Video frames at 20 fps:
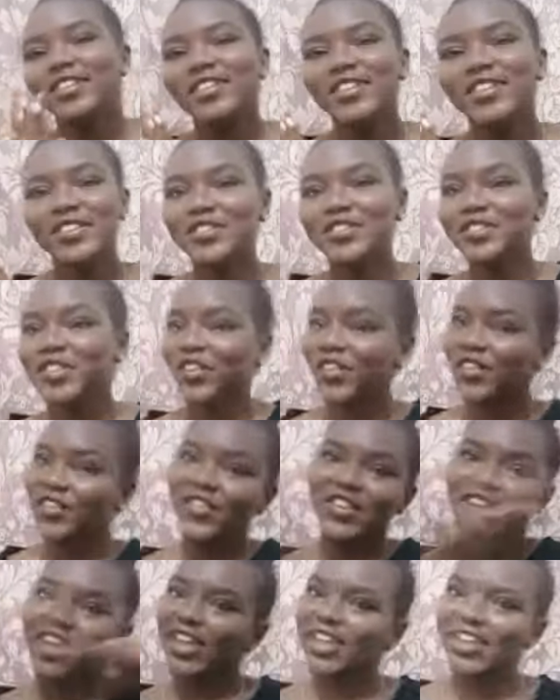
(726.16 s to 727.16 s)
So,
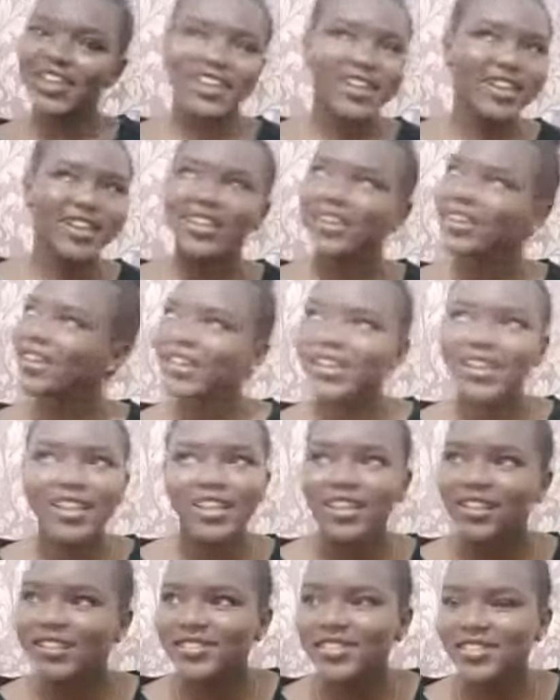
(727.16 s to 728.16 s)
like,
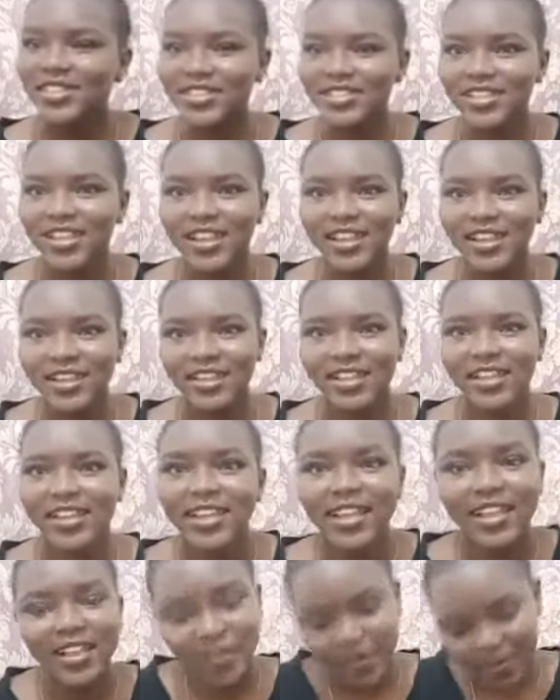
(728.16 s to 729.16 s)
seriously.
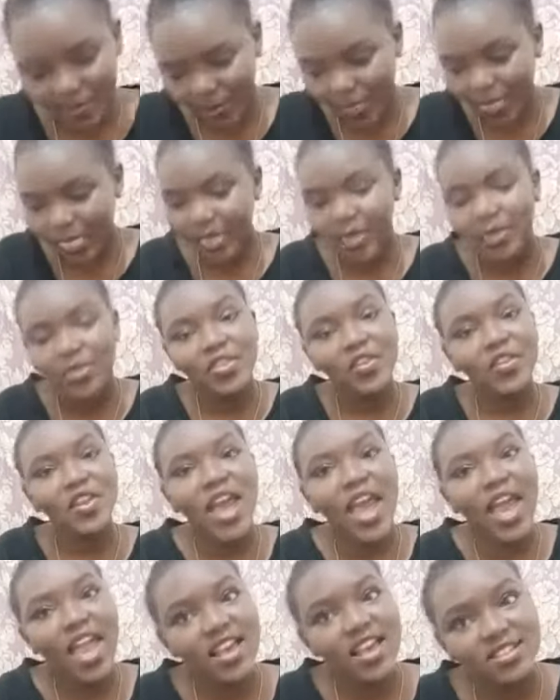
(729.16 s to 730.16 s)
Then
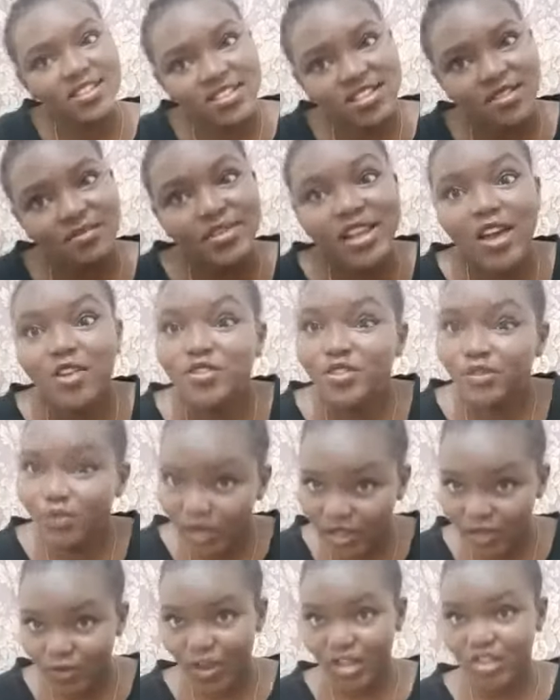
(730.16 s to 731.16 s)
I asked him now the real
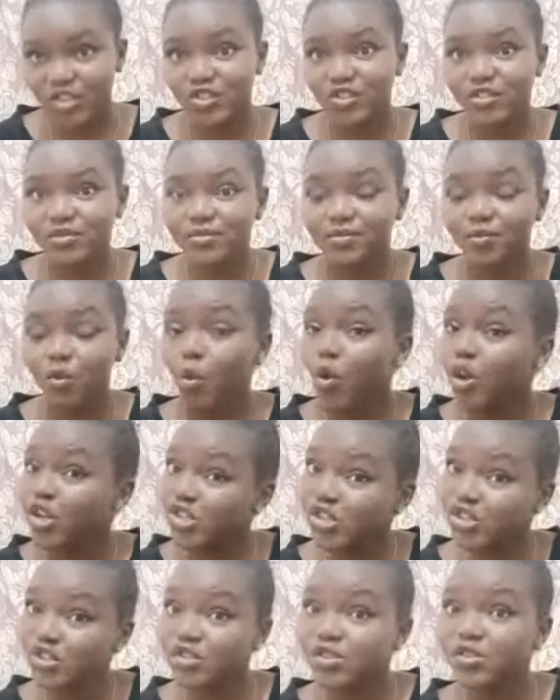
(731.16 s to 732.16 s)
question. What do
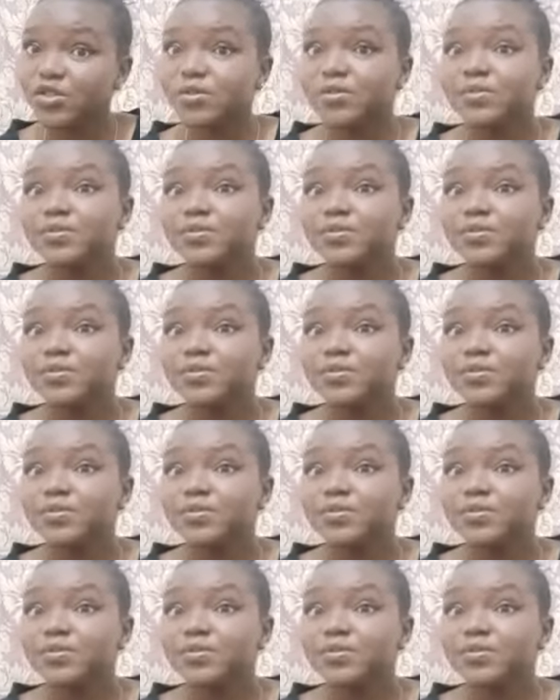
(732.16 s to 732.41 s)
you do?